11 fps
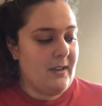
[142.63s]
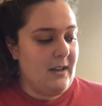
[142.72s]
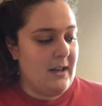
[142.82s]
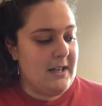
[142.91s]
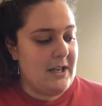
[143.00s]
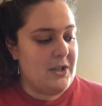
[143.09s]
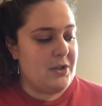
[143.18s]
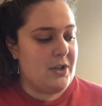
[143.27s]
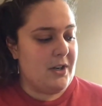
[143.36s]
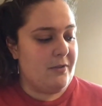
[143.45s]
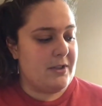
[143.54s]
Now you
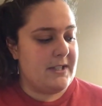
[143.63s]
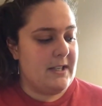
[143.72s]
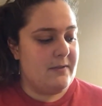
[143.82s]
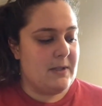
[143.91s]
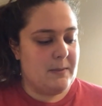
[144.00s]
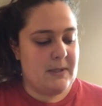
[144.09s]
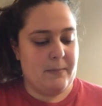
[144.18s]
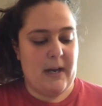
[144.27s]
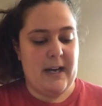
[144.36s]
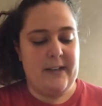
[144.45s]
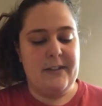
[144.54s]
should have received some
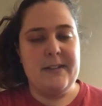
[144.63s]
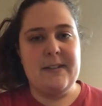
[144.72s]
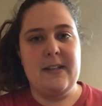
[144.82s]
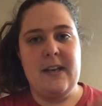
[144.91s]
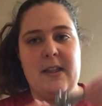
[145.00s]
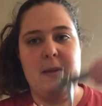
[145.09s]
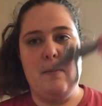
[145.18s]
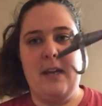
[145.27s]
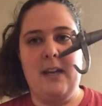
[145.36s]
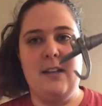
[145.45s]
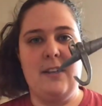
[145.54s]
spiles in the
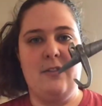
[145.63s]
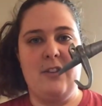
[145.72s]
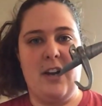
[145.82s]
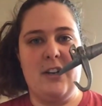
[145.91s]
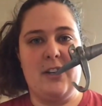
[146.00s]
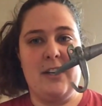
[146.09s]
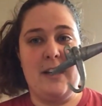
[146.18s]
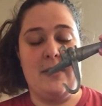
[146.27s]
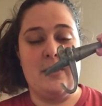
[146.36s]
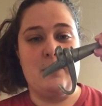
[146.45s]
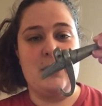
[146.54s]
mail, and if not, you're going to
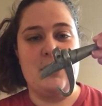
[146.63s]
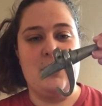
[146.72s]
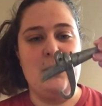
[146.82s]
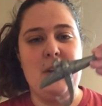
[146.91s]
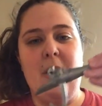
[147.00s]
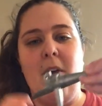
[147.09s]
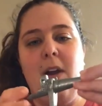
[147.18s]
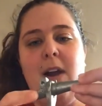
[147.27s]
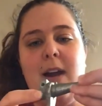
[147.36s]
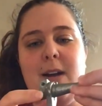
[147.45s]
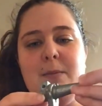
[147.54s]
get them soon.
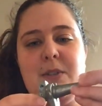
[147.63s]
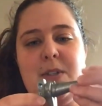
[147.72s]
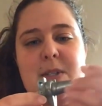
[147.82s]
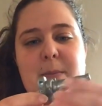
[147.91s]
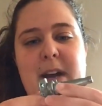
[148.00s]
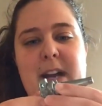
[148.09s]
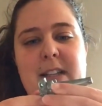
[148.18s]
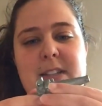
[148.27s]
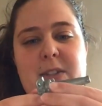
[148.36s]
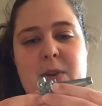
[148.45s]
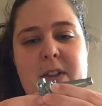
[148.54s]
So the spile
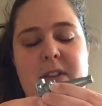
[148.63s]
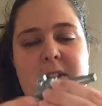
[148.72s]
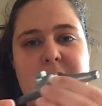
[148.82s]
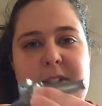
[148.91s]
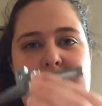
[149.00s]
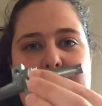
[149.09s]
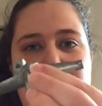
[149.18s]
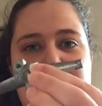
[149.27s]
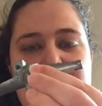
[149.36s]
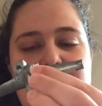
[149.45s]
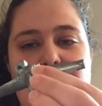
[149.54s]
is sort of the little tap
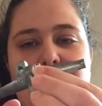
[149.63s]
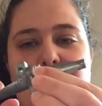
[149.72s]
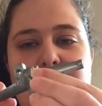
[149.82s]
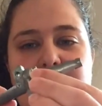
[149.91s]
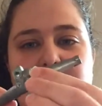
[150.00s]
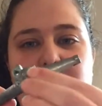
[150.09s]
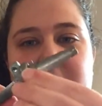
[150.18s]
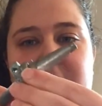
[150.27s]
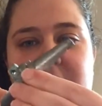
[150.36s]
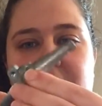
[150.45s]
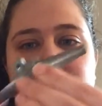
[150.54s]
itself that's
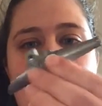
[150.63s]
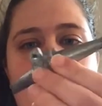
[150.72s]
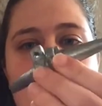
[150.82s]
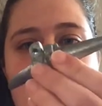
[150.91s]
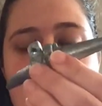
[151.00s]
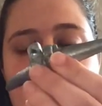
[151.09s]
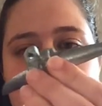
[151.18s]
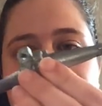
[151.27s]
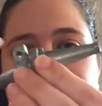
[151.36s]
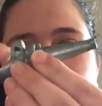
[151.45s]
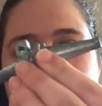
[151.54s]
going to
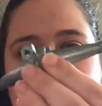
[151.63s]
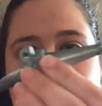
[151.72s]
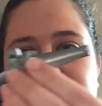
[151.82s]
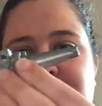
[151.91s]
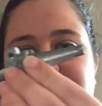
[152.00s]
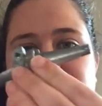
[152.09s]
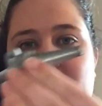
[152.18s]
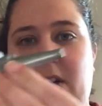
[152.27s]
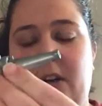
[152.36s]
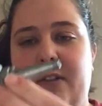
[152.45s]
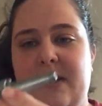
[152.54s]
let the water,
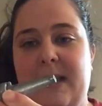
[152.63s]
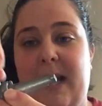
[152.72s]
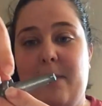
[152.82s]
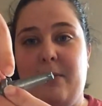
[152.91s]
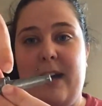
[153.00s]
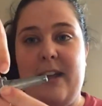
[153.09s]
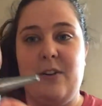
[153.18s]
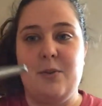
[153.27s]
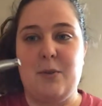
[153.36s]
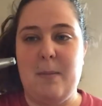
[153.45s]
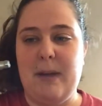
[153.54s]
or the sap rather,
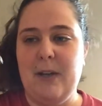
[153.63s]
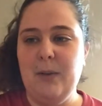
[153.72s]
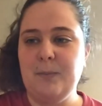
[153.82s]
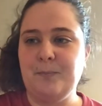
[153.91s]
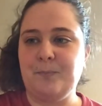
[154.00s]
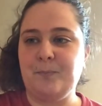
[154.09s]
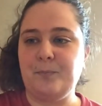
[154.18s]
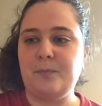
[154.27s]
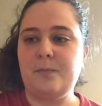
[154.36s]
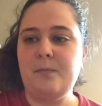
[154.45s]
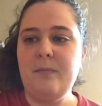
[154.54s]
drip out.
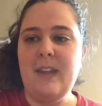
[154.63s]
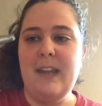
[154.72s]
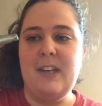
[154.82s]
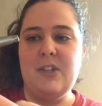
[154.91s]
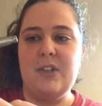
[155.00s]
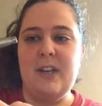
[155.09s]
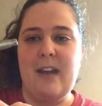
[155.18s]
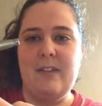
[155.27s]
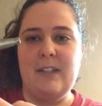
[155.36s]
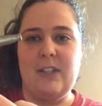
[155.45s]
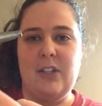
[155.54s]
And it should
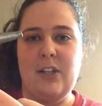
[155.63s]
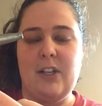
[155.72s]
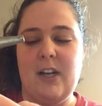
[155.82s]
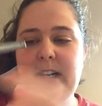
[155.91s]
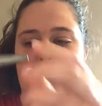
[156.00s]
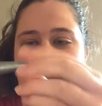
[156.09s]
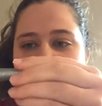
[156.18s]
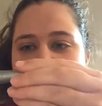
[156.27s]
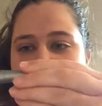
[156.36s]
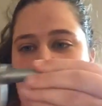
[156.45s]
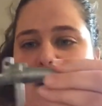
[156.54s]
have a little hook on it here
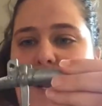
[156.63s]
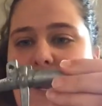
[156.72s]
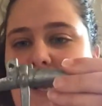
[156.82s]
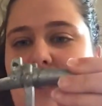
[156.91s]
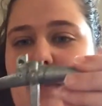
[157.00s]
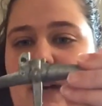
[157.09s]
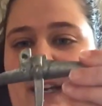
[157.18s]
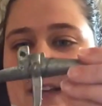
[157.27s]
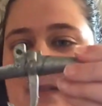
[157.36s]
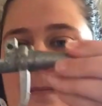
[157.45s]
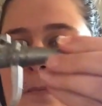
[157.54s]
so you can hang the bucket,